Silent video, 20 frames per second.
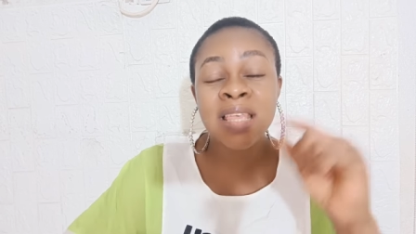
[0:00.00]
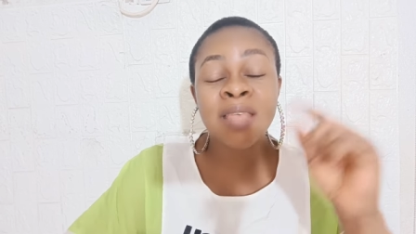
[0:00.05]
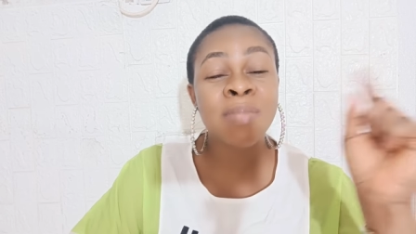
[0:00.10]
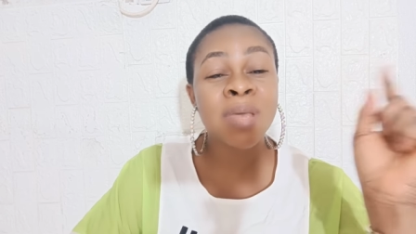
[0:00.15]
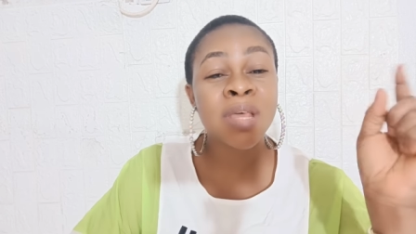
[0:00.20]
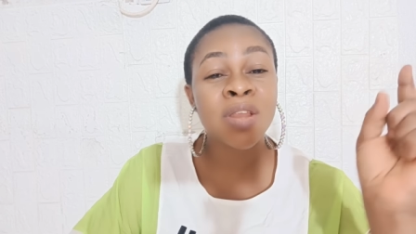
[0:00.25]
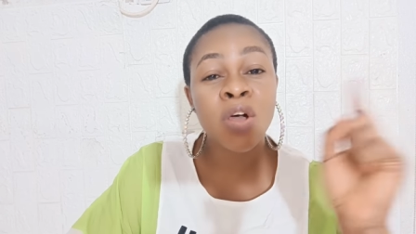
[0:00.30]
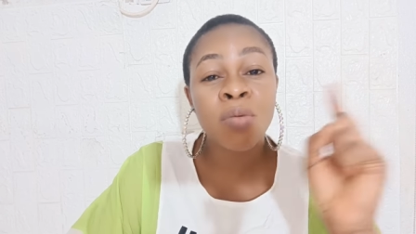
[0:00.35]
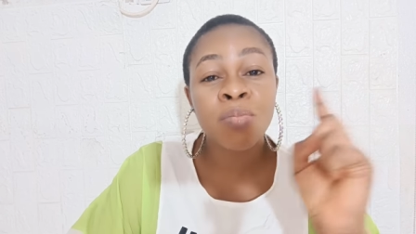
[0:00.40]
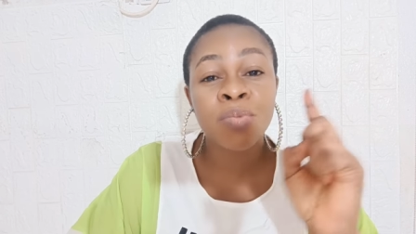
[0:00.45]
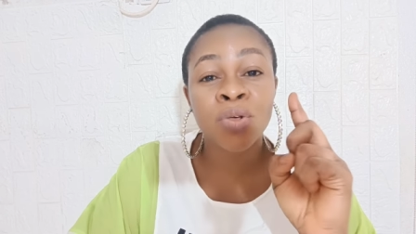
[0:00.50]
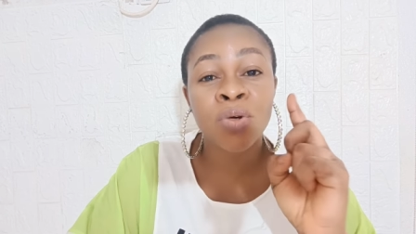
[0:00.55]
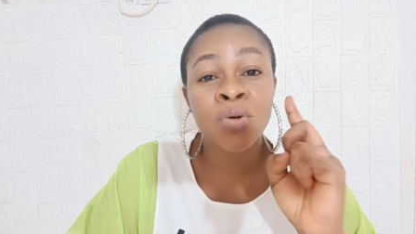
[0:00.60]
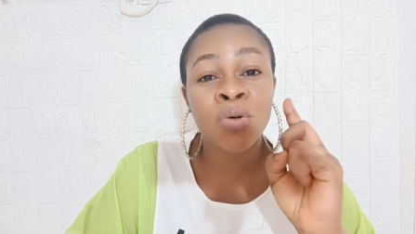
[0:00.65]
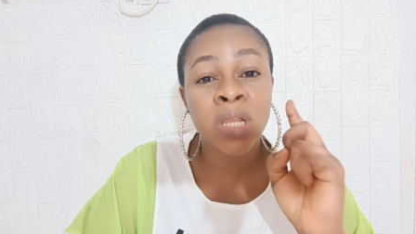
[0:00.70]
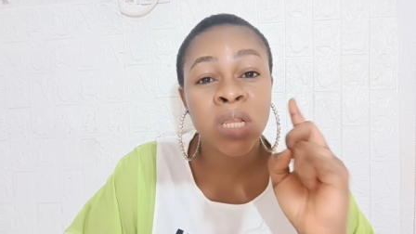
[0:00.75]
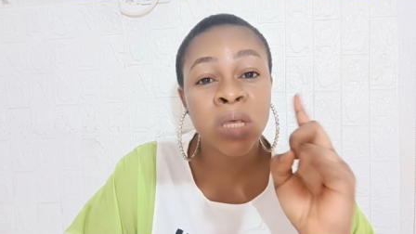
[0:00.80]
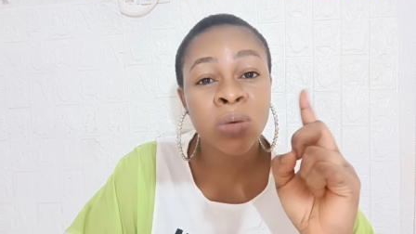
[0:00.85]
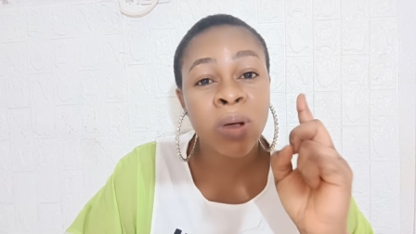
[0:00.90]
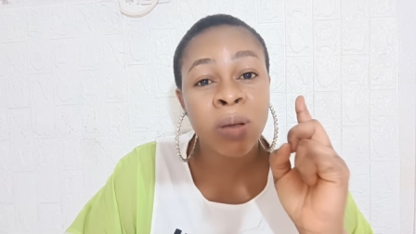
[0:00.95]
it may not be
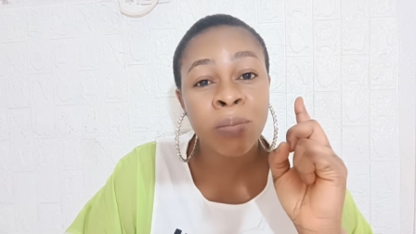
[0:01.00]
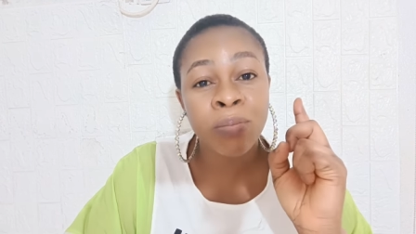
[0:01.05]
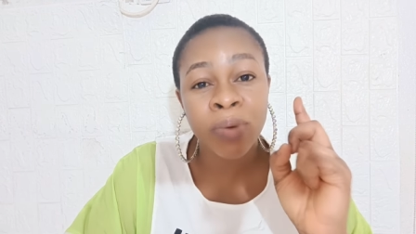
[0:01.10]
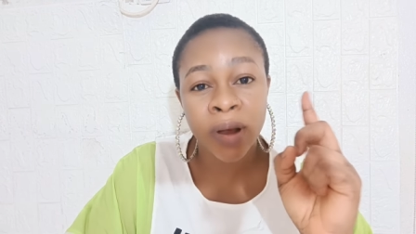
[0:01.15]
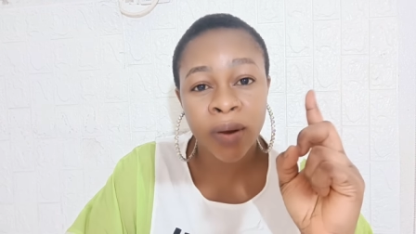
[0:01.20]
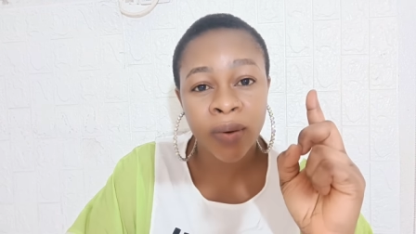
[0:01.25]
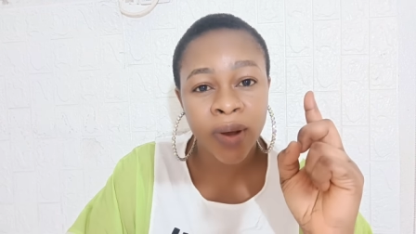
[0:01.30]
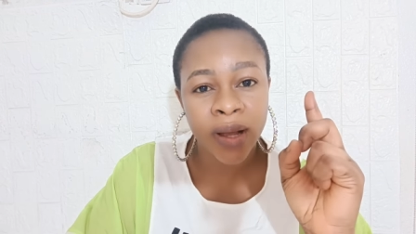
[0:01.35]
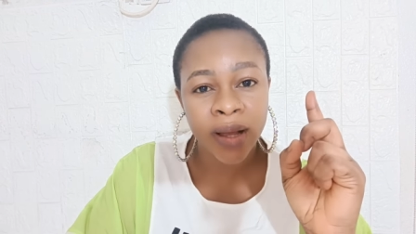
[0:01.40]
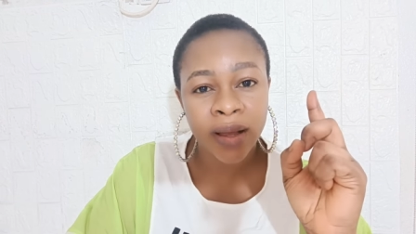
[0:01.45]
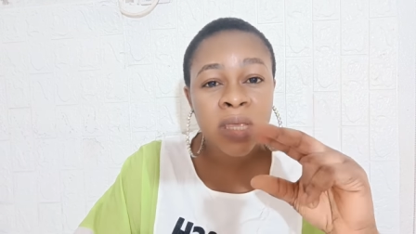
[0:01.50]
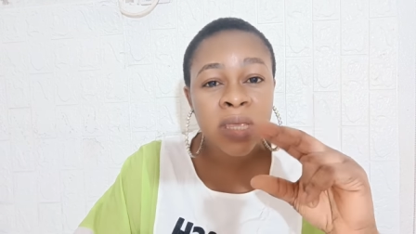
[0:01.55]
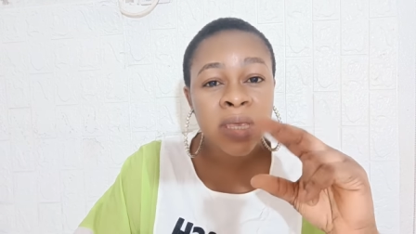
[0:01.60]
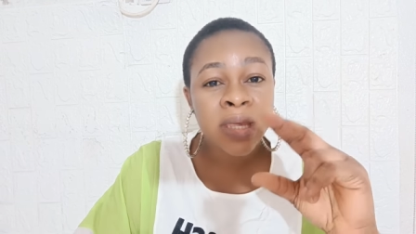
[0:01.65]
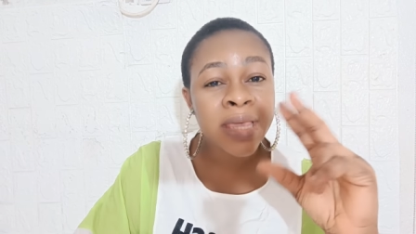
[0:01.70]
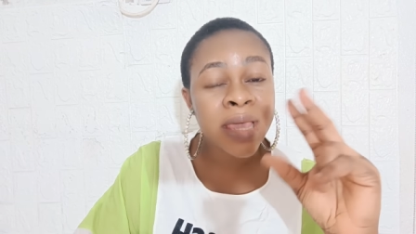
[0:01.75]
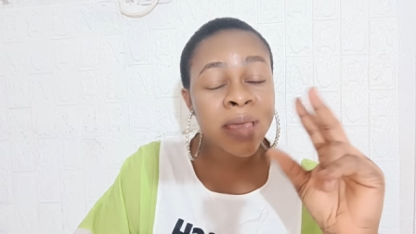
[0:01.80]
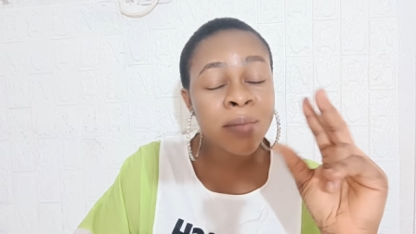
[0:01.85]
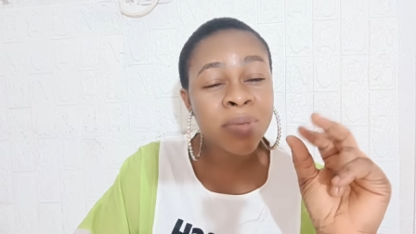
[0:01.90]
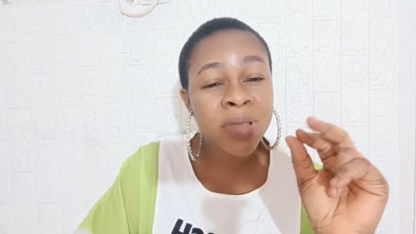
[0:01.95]
only one power.
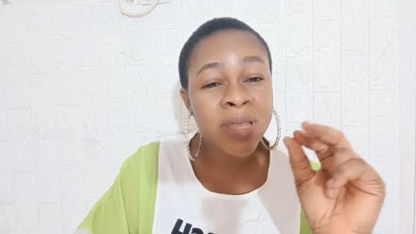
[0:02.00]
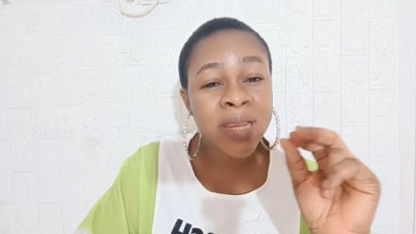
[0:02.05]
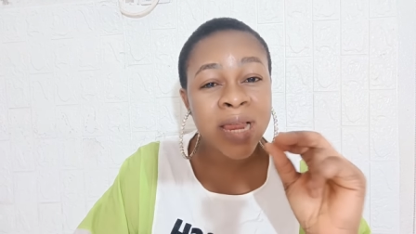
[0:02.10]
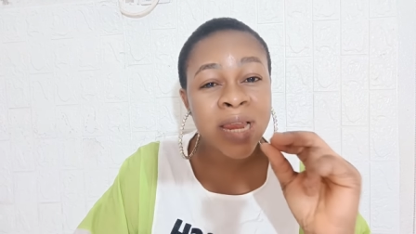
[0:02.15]
It can be